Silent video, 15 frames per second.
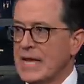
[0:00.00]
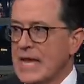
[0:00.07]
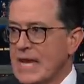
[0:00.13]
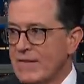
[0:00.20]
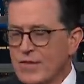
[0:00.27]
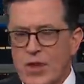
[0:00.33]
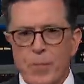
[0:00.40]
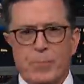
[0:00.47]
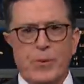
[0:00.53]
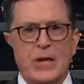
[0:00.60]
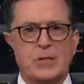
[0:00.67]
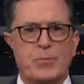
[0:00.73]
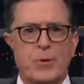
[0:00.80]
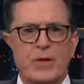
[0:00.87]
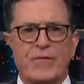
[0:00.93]
Even though
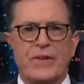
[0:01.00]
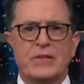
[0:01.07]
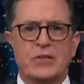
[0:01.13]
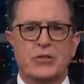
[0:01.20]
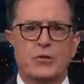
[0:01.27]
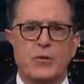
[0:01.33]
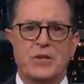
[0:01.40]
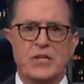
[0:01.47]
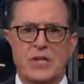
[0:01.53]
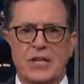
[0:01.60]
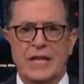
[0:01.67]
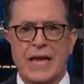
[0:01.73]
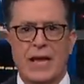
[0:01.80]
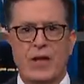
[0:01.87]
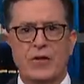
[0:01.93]
press briefings are
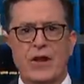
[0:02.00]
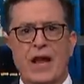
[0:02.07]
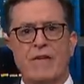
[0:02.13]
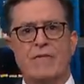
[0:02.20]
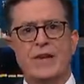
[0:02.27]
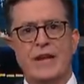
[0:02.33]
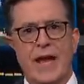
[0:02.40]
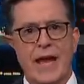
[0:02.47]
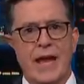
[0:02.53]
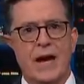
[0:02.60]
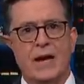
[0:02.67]
traditionally held every day,